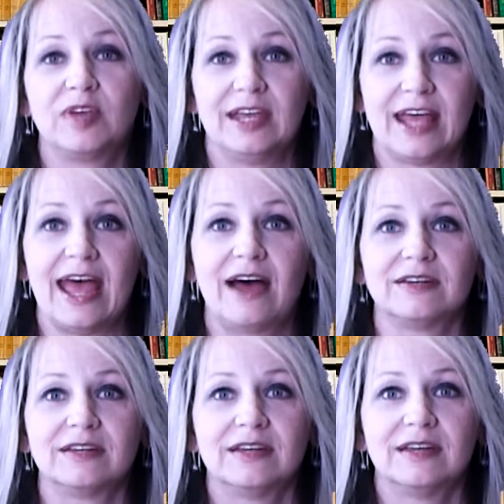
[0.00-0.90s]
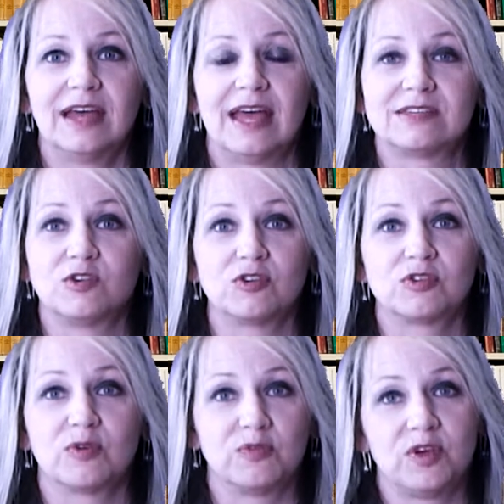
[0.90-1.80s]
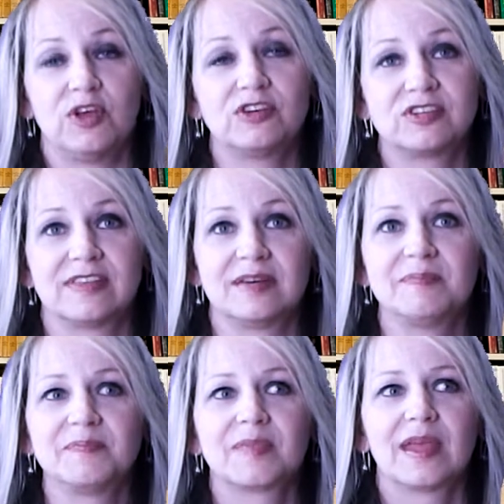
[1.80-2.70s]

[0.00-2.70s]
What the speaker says: it out as not to refer to them.